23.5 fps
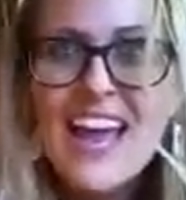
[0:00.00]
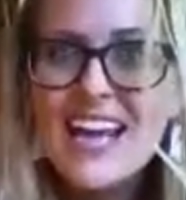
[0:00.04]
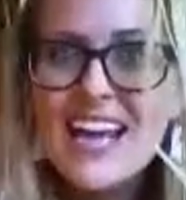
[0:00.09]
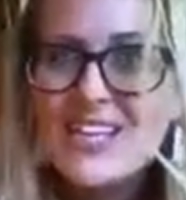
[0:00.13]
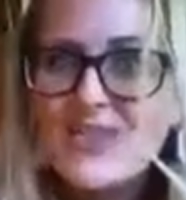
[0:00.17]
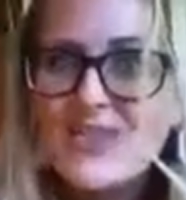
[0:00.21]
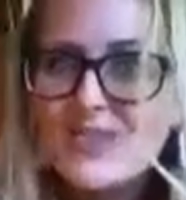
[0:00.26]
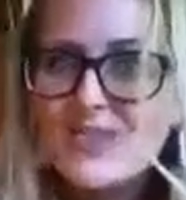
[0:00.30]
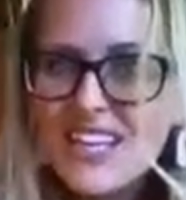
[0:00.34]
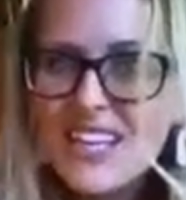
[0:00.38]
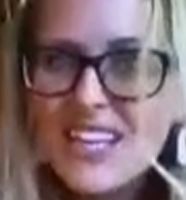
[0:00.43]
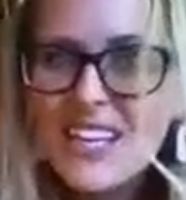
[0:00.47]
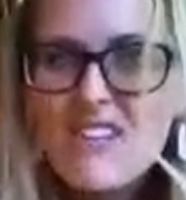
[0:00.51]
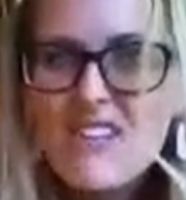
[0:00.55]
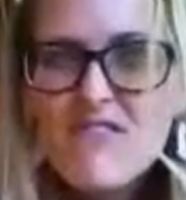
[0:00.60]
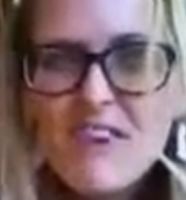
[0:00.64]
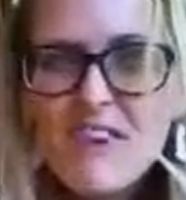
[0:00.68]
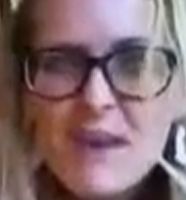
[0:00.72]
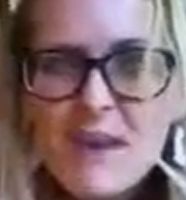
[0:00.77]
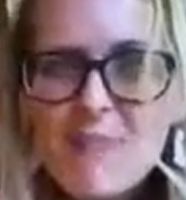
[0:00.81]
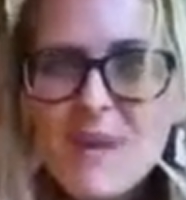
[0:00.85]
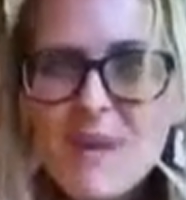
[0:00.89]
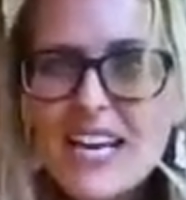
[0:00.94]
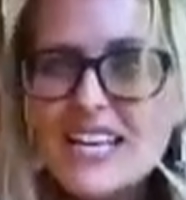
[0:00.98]
It's really
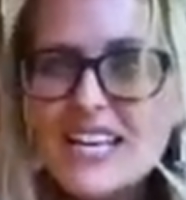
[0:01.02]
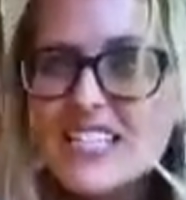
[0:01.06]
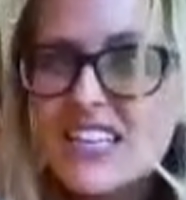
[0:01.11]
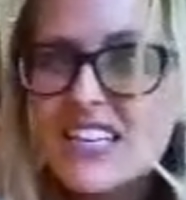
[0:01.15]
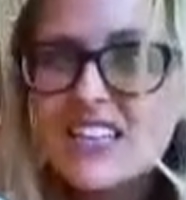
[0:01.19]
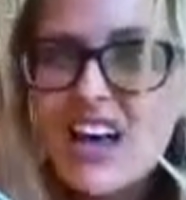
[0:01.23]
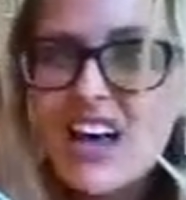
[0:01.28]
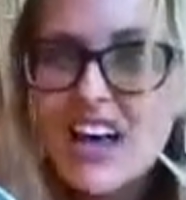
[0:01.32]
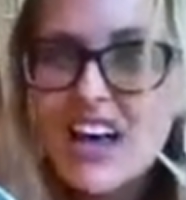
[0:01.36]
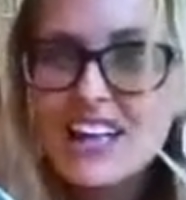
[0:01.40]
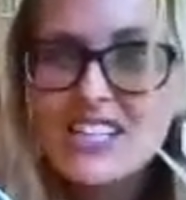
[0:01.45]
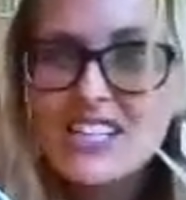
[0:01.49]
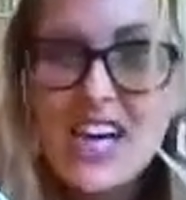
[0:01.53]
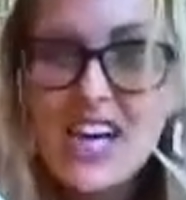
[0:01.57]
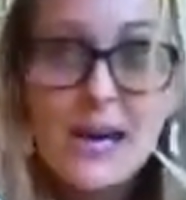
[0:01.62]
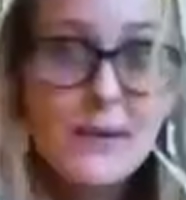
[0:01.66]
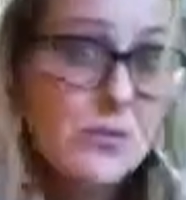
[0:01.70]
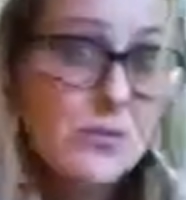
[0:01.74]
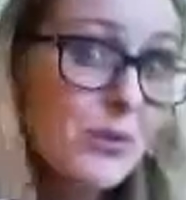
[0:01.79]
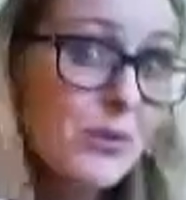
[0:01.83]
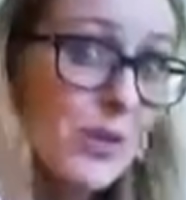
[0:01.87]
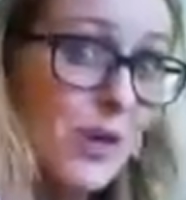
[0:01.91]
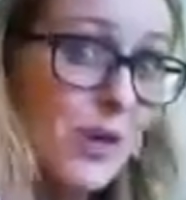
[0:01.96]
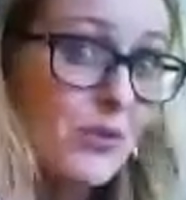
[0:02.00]
fun because a lot of
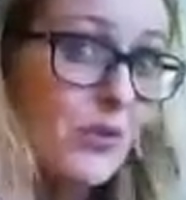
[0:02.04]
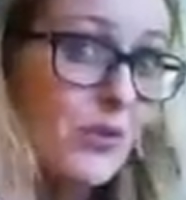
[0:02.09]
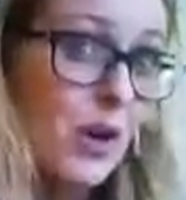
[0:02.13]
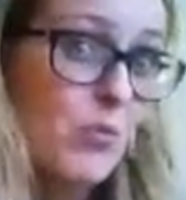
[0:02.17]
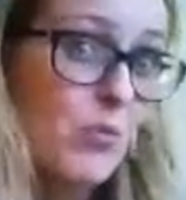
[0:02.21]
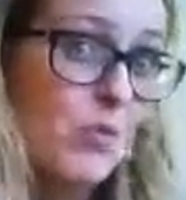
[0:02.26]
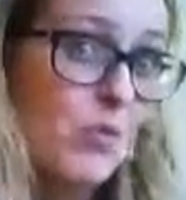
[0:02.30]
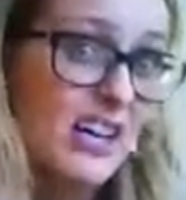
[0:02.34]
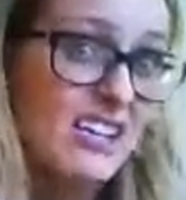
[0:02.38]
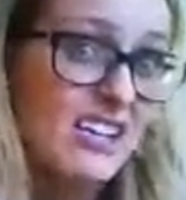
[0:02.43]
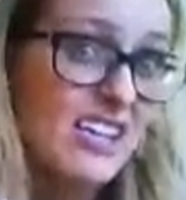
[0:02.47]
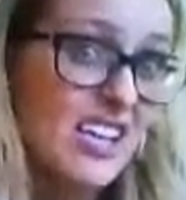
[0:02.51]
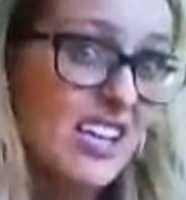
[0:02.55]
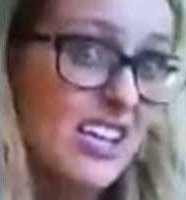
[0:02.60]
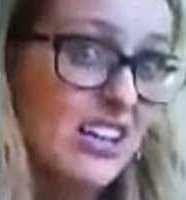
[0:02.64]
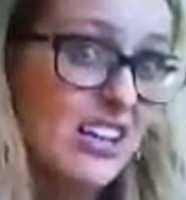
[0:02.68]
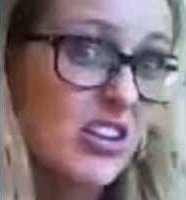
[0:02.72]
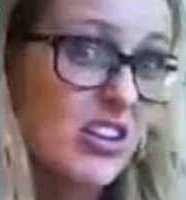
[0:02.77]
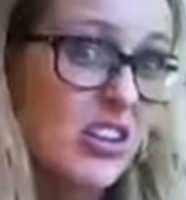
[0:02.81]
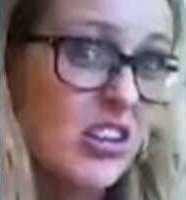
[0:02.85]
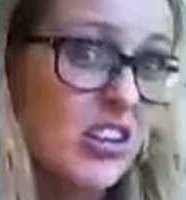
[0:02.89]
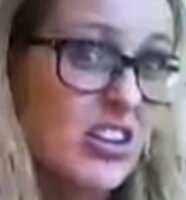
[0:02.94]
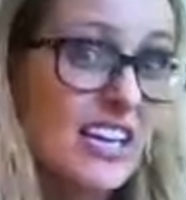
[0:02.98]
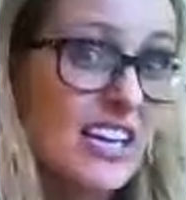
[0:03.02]
times we don't know what it's going to
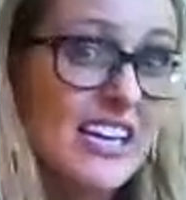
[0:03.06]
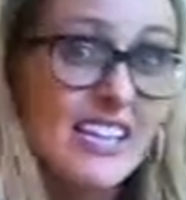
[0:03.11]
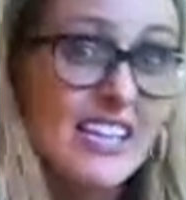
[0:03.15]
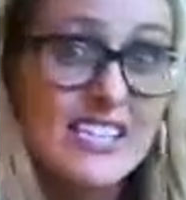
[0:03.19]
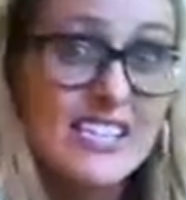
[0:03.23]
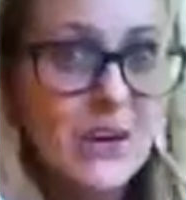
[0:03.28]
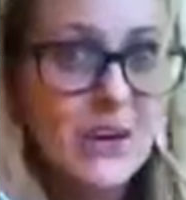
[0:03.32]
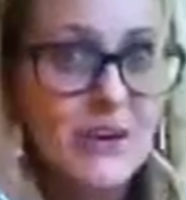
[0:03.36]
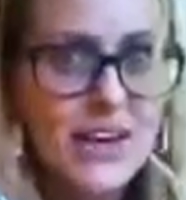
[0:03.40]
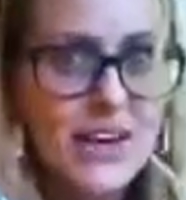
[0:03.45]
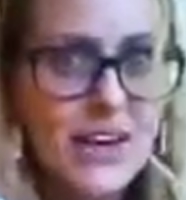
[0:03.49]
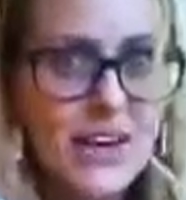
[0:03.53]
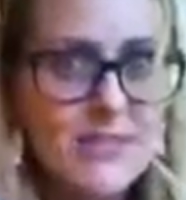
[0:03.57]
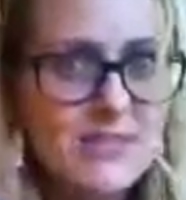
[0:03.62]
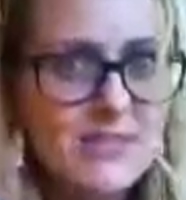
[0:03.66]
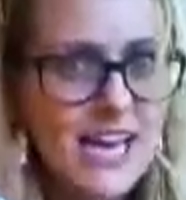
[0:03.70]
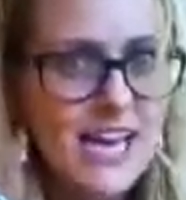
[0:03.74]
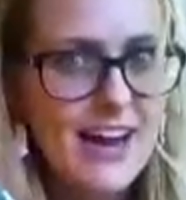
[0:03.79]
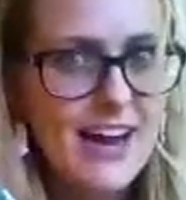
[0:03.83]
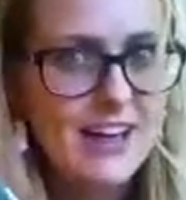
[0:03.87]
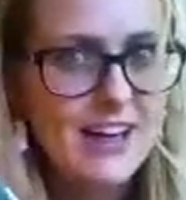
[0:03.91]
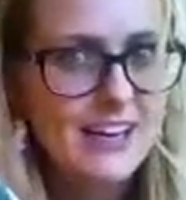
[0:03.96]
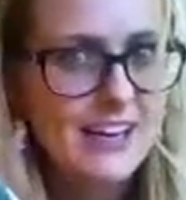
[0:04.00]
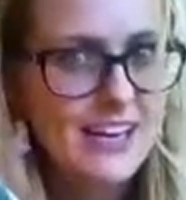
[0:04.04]
look like until it comes
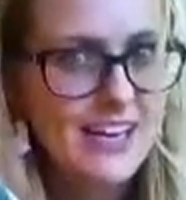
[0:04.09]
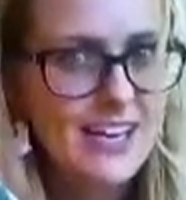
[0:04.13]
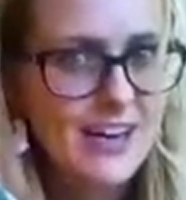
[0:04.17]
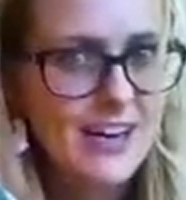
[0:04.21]
out of the